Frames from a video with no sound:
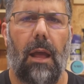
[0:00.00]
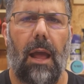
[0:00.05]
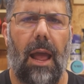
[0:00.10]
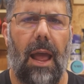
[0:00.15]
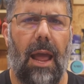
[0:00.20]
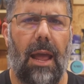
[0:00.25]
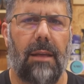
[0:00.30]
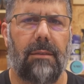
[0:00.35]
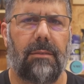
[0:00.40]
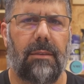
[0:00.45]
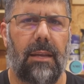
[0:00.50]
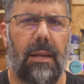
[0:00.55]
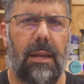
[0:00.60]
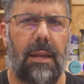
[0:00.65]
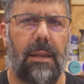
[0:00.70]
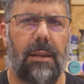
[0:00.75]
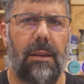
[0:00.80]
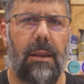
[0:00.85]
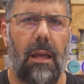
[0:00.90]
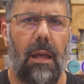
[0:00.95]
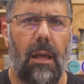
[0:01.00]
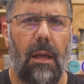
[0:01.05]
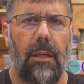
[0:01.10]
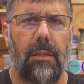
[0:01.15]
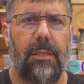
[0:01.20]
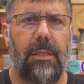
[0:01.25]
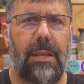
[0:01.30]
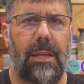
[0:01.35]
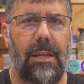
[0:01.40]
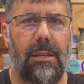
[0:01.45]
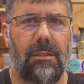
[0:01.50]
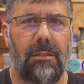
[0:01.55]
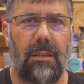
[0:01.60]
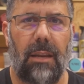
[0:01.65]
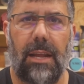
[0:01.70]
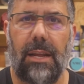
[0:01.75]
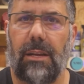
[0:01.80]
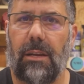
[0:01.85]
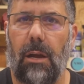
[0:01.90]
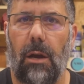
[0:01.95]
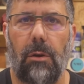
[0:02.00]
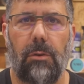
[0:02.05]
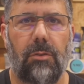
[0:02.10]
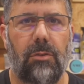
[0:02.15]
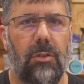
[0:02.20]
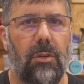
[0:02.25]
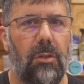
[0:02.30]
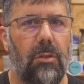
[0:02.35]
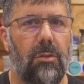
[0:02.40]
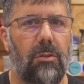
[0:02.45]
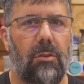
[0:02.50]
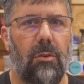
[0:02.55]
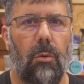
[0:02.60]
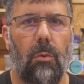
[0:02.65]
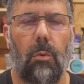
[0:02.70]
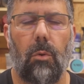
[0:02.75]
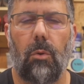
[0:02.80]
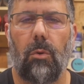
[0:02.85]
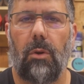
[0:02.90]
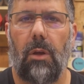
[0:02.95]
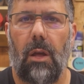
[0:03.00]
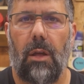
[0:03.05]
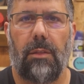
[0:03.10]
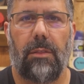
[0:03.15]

as in the slate coasters or